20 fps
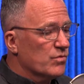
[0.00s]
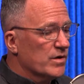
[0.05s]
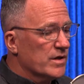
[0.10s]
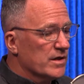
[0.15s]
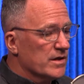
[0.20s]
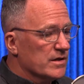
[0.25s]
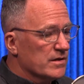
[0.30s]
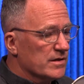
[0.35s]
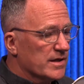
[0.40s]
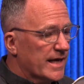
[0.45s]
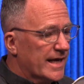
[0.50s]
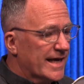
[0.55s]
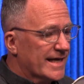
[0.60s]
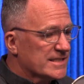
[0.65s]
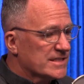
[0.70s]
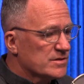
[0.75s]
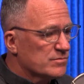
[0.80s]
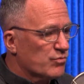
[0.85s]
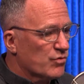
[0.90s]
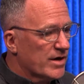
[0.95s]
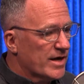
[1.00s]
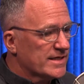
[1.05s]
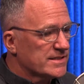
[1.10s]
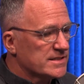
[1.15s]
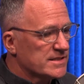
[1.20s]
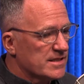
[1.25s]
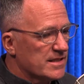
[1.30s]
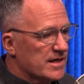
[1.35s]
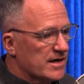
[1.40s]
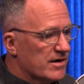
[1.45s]
will
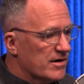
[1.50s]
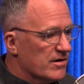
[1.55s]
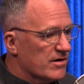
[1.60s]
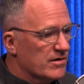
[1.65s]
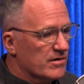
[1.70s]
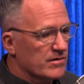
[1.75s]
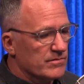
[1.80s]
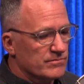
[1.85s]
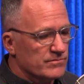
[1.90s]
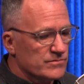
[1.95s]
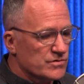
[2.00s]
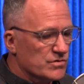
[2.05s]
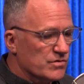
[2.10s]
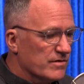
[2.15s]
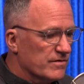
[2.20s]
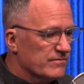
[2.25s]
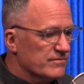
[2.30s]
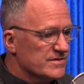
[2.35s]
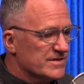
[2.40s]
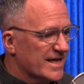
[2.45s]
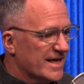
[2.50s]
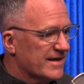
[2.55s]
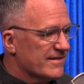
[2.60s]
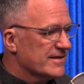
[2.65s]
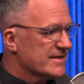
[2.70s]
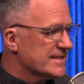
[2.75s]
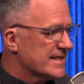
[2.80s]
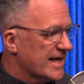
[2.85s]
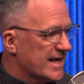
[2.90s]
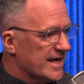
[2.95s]
express their sort of Day of
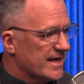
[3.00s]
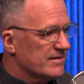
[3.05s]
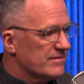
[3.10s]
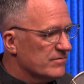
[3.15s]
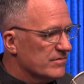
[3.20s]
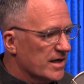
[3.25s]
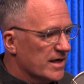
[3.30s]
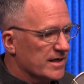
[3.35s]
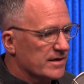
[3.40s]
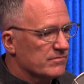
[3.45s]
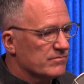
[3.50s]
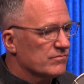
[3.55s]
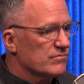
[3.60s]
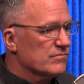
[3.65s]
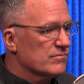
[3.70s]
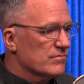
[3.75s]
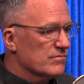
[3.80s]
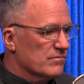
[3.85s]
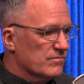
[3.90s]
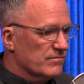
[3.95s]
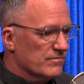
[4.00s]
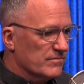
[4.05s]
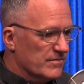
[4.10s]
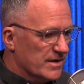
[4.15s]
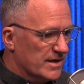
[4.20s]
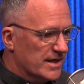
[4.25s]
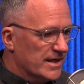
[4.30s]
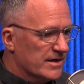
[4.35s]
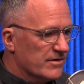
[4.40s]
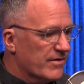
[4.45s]
the Dead, like
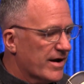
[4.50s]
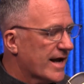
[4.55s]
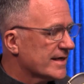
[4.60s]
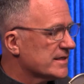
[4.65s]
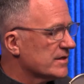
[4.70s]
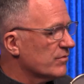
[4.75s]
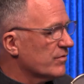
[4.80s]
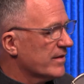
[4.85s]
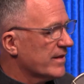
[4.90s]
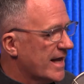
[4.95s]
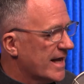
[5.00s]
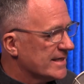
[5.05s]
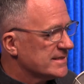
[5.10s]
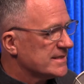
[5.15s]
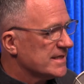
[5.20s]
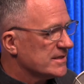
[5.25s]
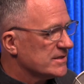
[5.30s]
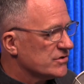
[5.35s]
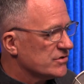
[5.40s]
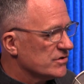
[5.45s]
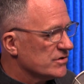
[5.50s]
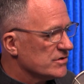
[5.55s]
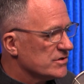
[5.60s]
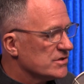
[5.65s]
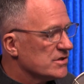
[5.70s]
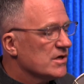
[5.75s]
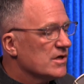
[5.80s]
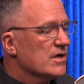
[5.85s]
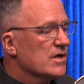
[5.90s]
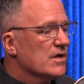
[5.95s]
interacting with ancestors.
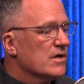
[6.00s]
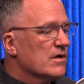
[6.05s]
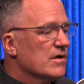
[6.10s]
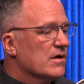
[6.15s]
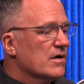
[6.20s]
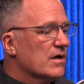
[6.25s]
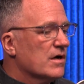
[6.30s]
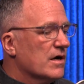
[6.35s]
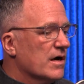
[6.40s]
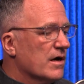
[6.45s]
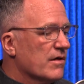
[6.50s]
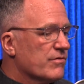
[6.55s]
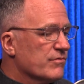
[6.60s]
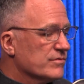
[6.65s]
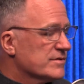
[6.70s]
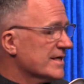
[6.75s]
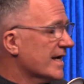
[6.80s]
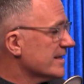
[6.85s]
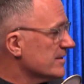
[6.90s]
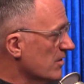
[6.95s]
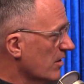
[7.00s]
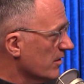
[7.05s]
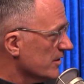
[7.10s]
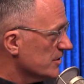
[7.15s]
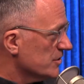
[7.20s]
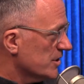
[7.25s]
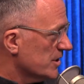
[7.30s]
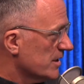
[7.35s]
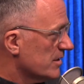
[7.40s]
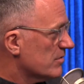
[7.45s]
Uh, through
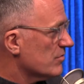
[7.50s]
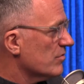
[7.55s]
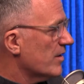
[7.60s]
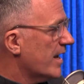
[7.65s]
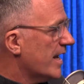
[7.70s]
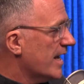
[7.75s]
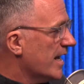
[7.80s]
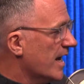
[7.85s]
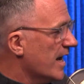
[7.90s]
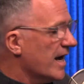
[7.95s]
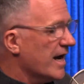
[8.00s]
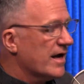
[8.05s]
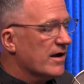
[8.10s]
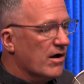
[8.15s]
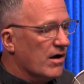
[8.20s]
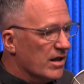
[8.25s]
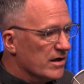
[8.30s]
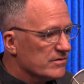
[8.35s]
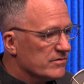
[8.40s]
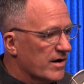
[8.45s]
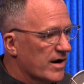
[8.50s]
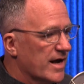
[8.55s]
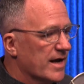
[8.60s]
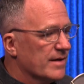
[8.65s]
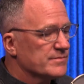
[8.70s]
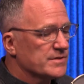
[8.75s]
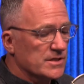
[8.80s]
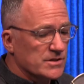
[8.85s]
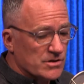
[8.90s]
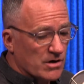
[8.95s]
technology, through, holograms. AI,
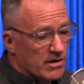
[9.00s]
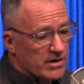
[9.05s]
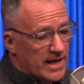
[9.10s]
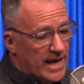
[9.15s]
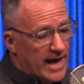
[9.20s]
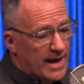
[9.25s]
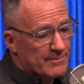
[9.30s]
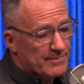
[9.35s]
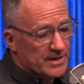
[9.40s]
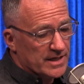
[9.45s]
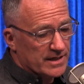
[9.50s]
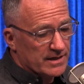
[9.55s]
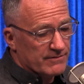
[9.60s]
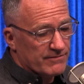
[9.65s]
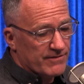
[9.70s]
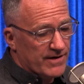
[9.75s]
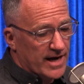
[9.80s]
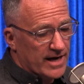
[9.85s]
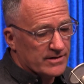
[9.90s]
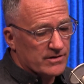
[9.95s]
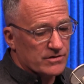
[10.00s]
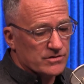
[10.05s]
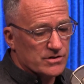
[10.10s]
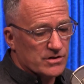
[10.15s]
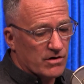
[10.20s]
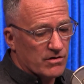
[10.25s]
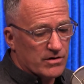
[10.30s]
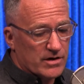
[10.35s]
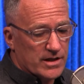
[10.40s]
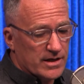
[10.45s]
holograms. Yeah. It's already happening. In fact, there's
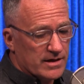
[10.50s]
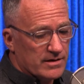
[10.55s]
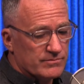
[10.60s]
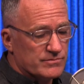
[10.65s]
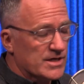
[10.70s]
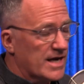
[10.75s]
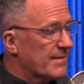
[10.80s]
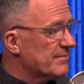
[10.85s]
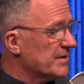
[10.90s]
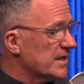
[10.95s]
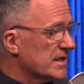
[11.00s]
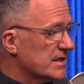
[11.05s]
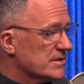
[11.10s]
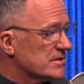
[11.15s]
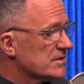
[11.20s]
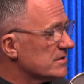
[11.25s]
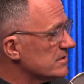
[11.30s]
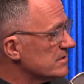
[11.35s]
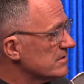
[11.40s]
already a Japanese. Well, remember